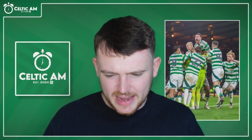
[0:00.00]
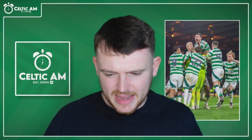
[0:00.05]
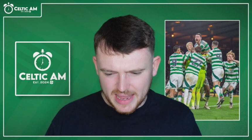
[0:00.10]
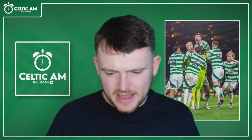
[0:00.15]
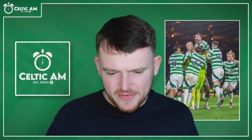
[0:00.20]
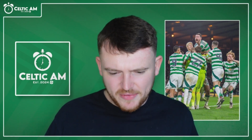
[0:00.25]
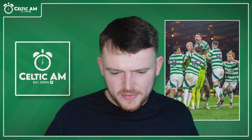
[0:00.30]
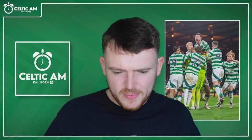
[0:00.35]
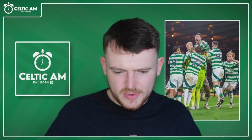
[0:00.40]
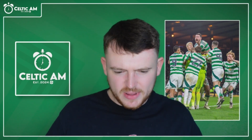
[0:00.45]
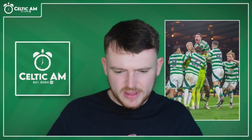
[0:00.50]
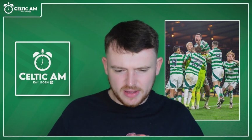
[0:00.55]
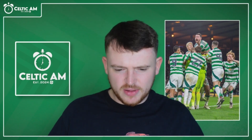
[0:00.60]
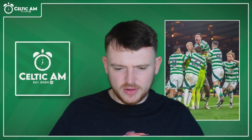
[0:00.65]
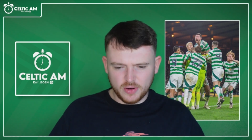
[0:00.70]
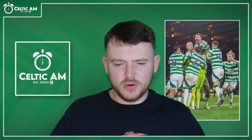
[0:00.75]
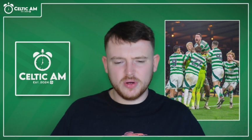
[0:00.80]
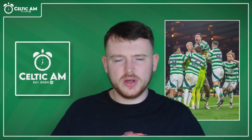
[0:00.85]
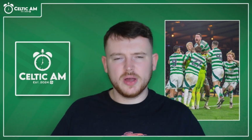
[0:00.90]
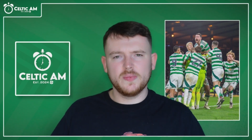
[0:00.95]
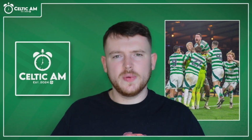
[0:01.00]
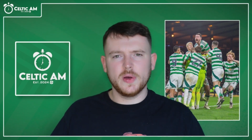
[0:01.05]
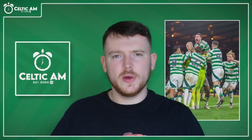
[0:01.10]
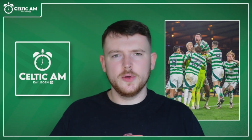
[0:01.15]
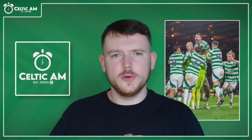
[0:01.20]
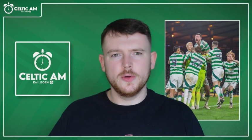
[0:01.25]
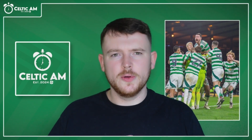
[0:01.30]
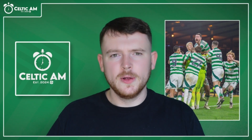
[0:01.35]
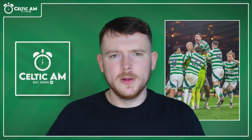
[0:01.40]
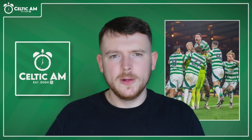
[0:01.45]
Even when they talk
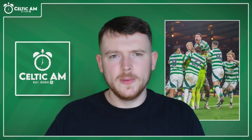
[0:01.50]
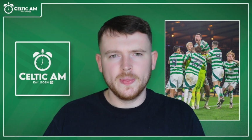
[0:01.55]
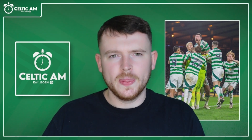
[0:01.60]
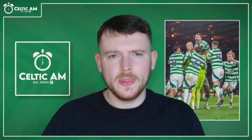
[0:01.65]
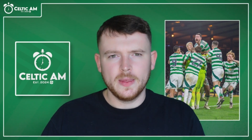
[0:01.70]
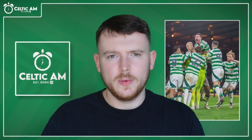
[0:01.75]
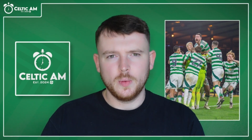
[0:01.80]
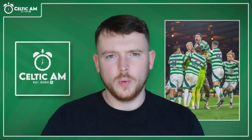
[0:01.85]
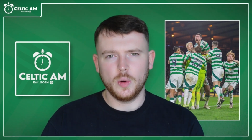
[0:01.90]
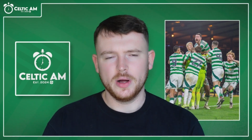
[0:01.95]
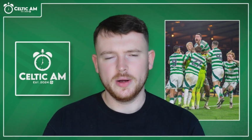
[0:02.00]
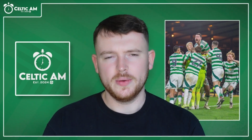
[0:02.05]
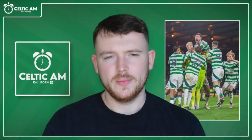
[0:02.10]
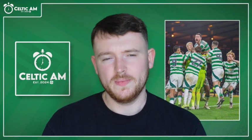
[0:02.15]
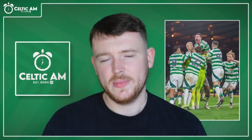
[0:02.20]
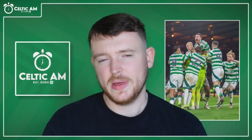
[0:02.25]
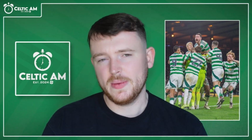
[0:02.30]
about one,